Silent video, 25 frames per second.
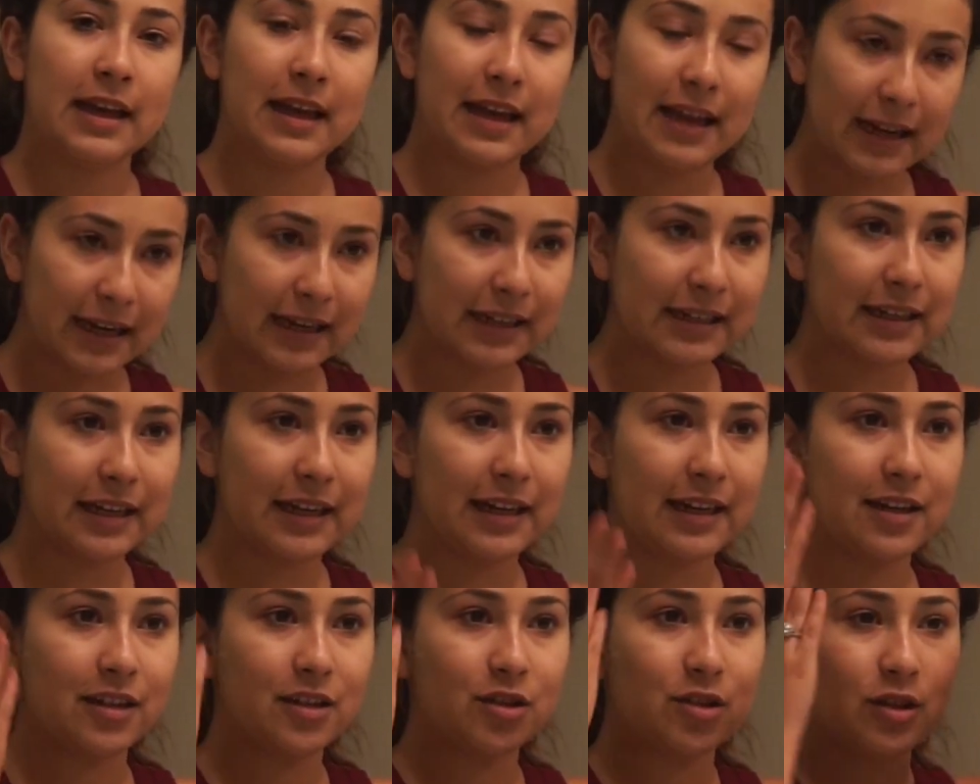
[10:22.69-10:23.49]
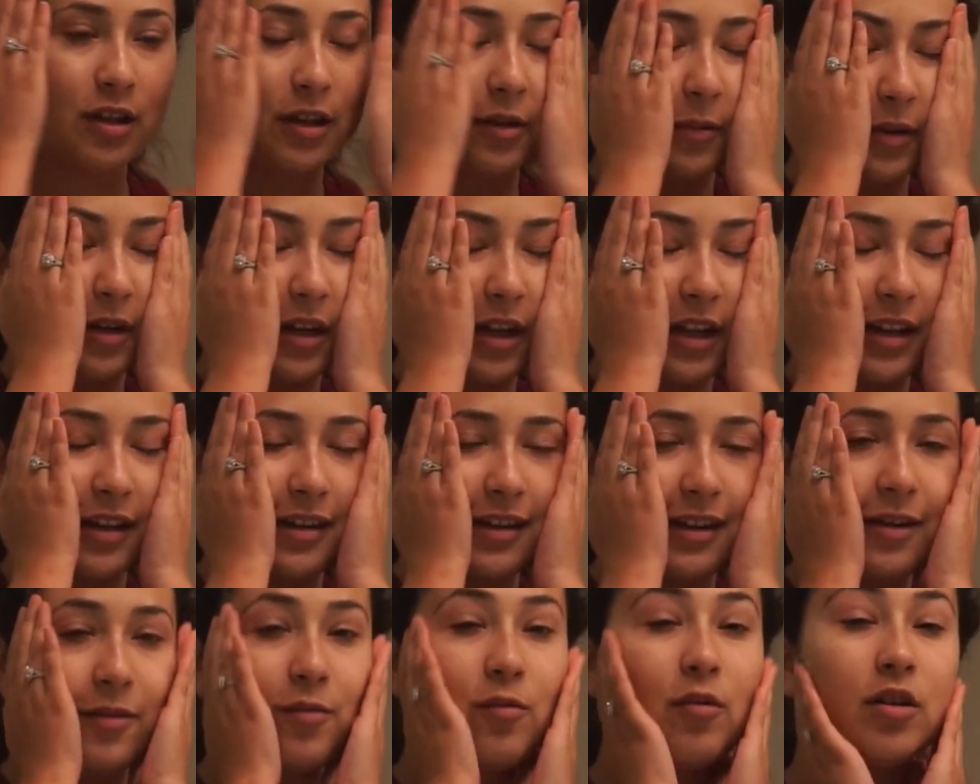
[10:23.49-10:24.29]
And I didn't, so I went ahead
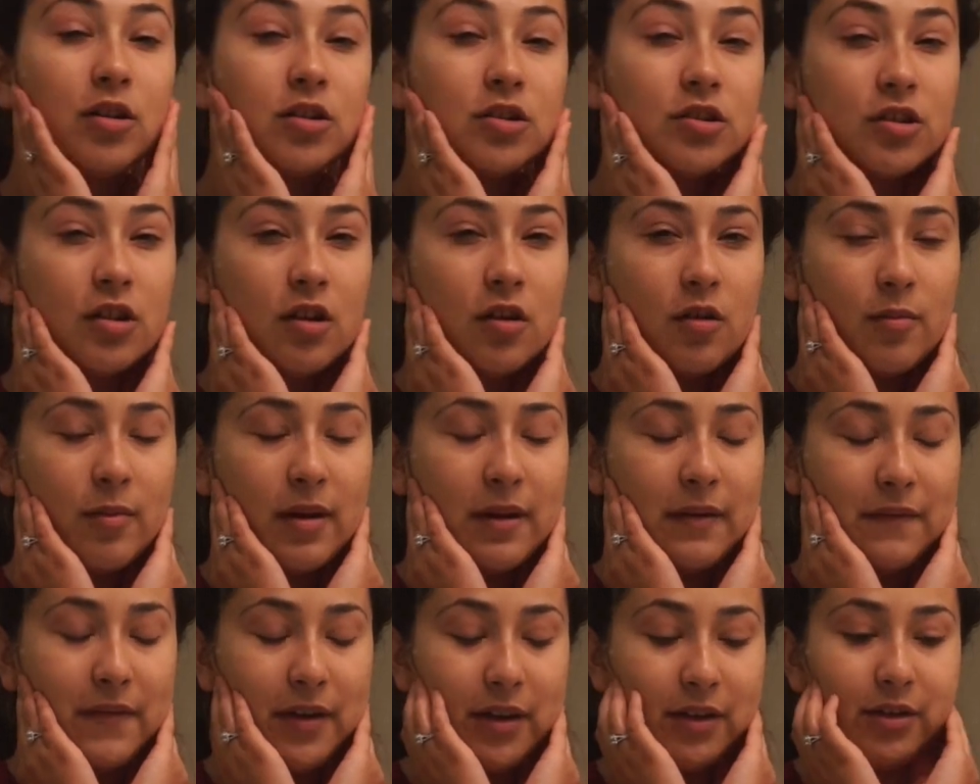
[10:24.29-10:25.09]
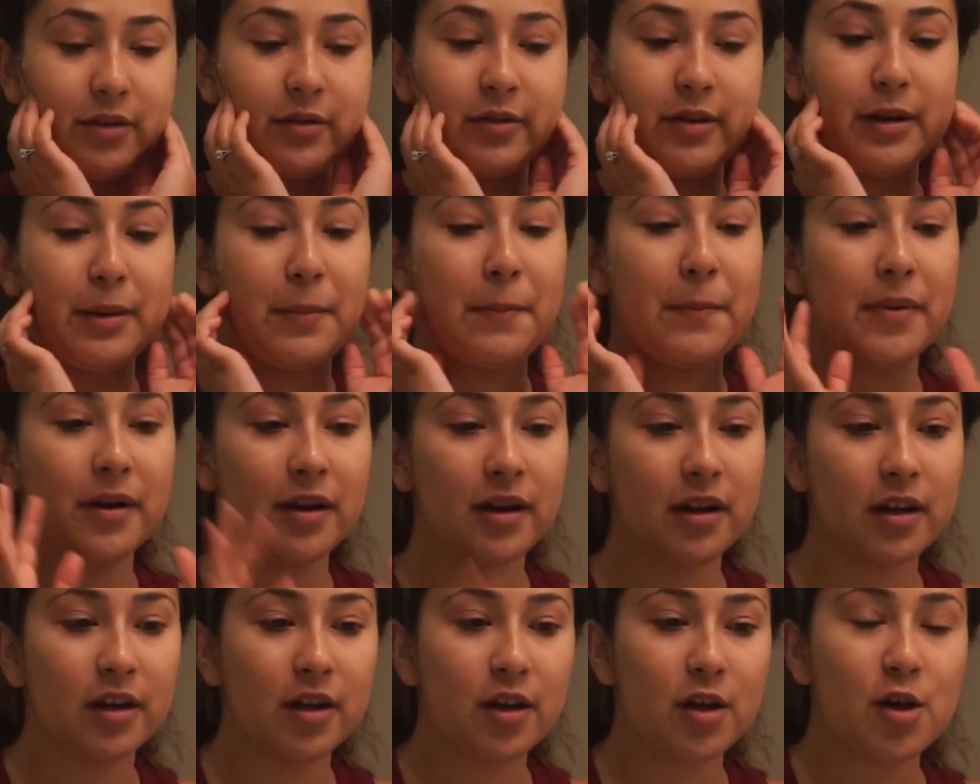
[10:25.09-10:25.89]
and I washed out my face already.
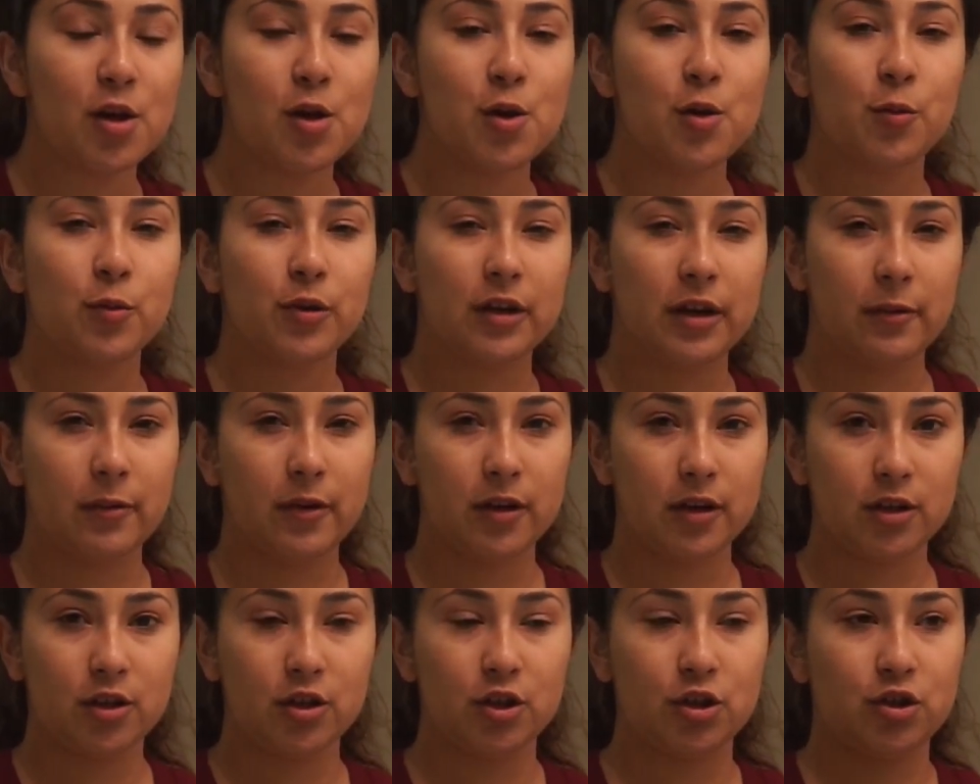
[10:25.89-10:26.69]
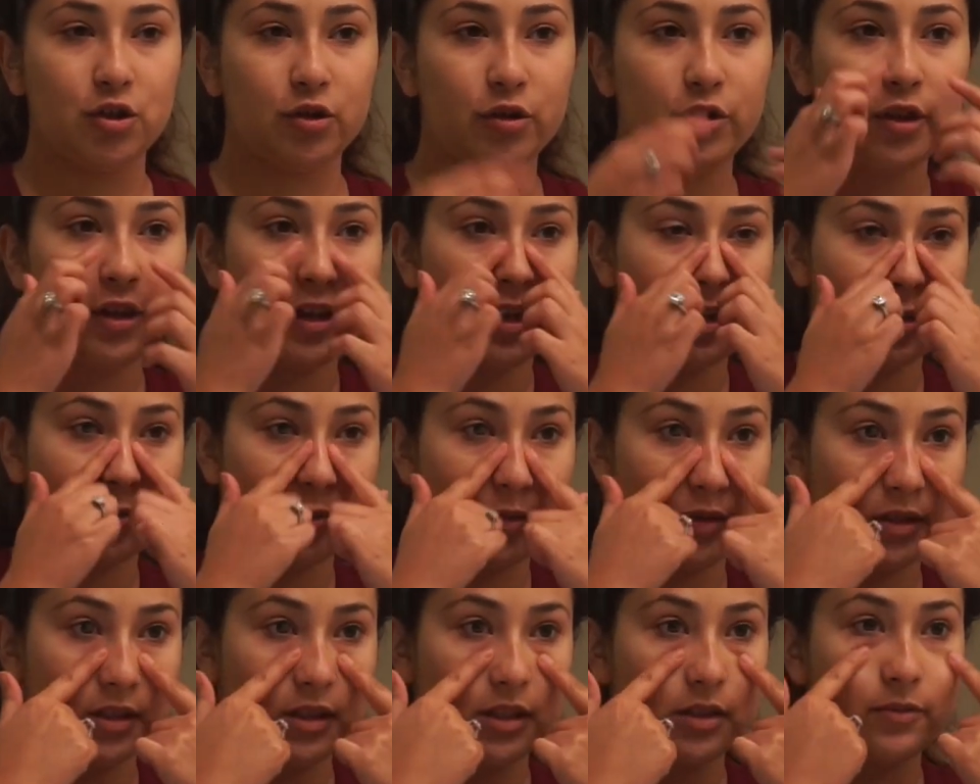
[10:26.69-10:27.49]
But what I wanted to show you guys
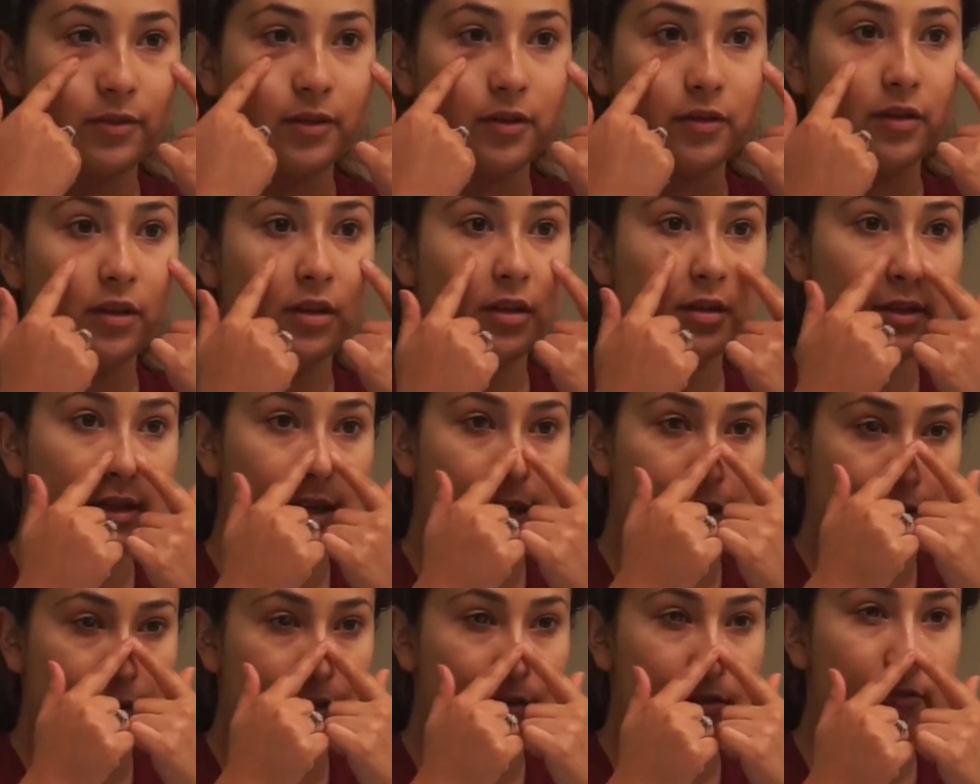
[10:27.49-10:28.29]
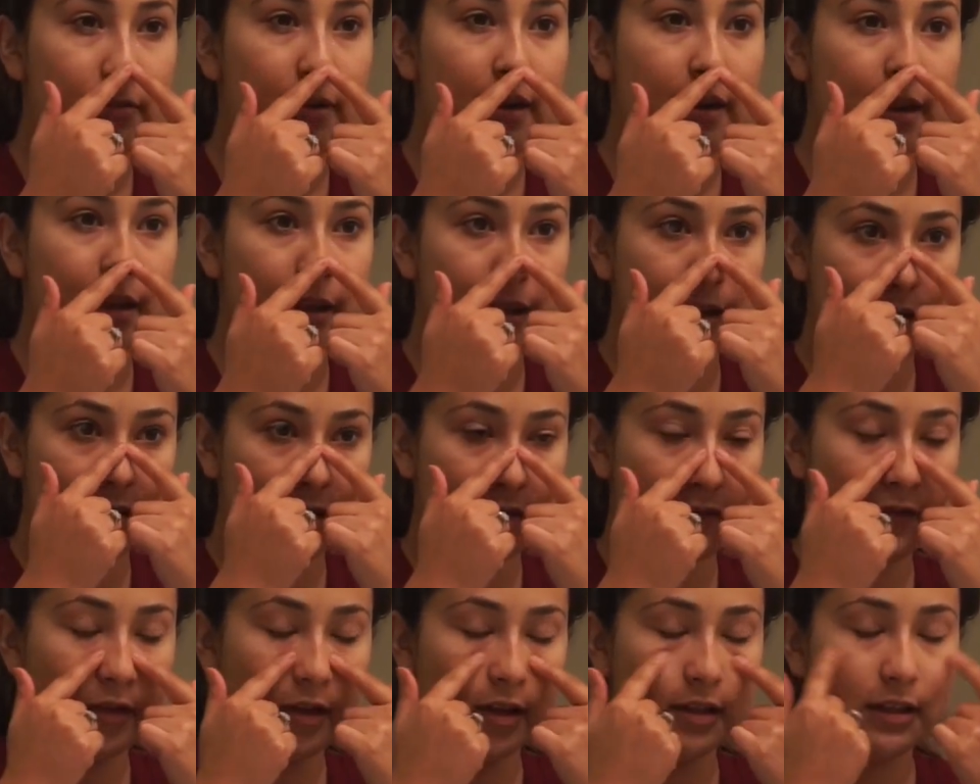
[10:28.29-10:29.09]
was around this area right here.
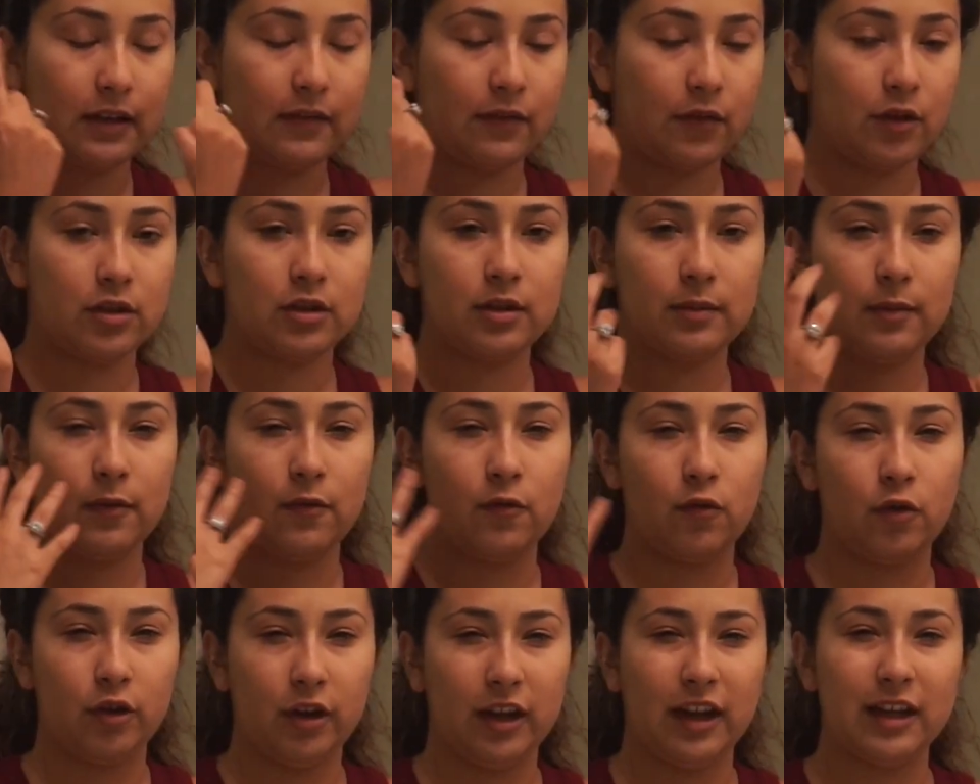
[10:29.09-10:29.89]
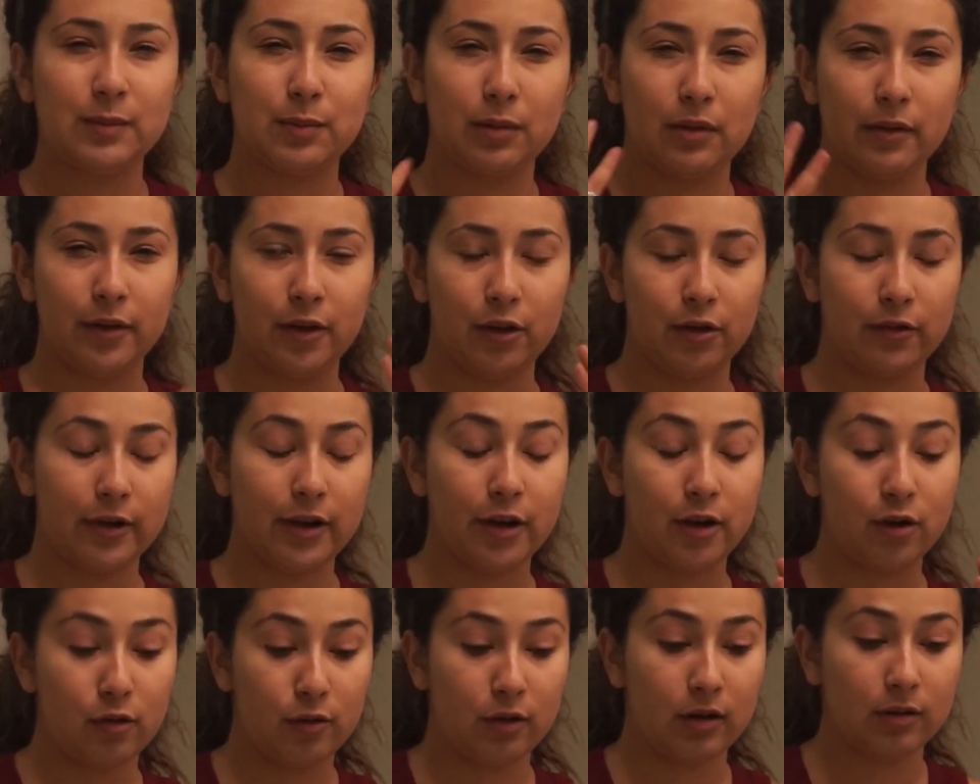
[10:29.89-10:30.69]
If you guys have used it before, you guys probably
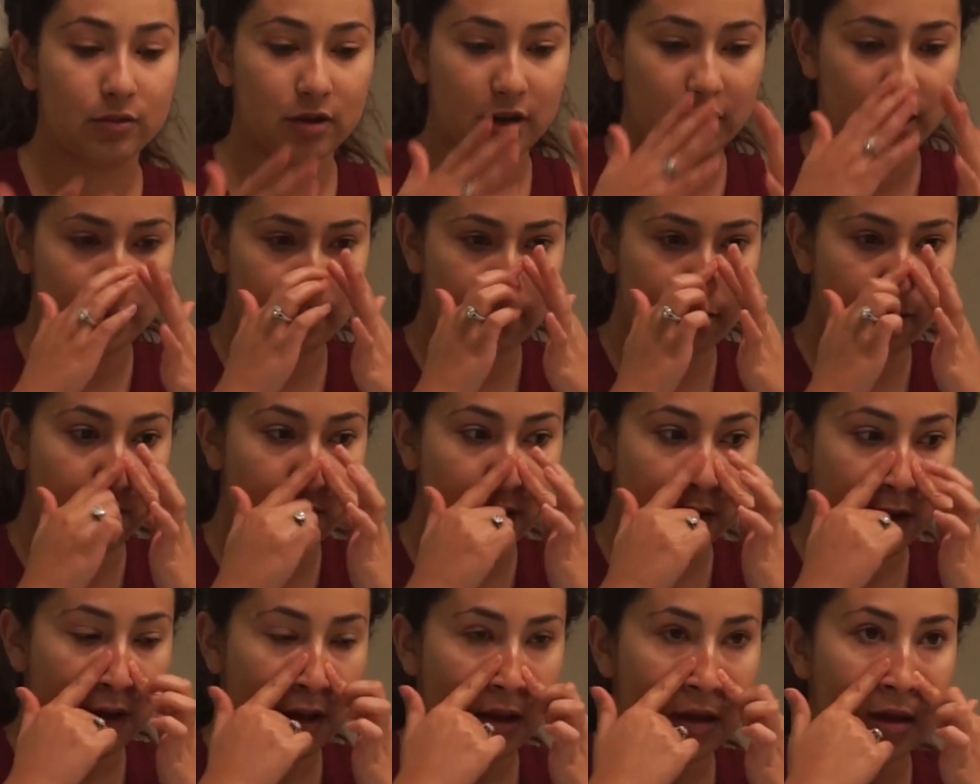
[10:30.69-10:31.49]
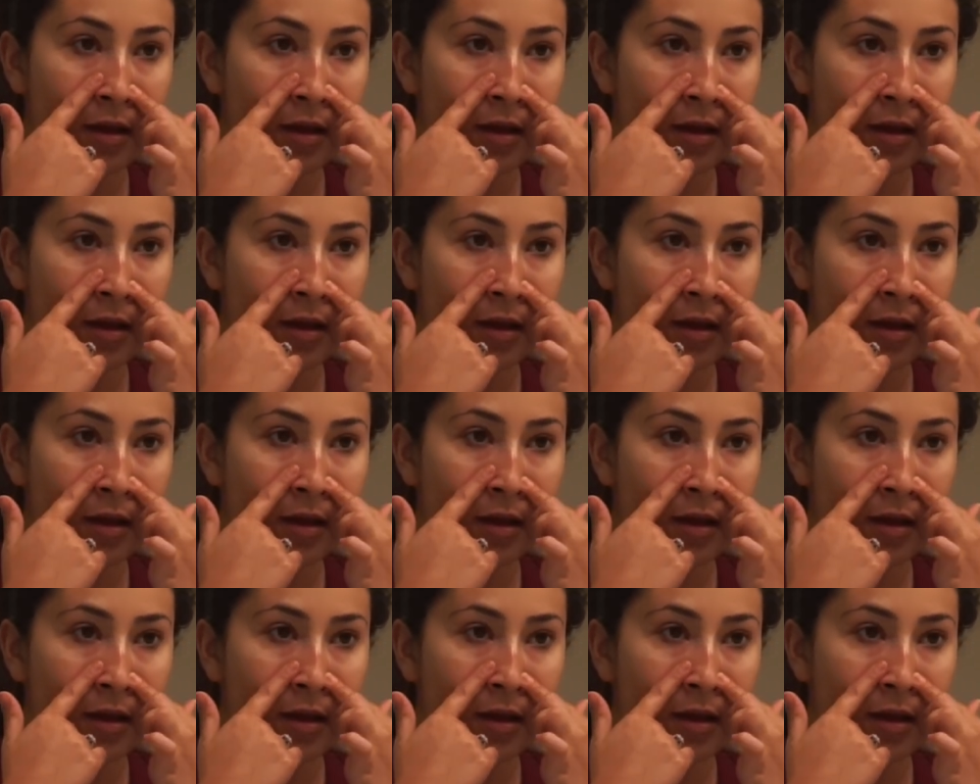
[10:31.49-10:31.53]
already know what I'm talking about.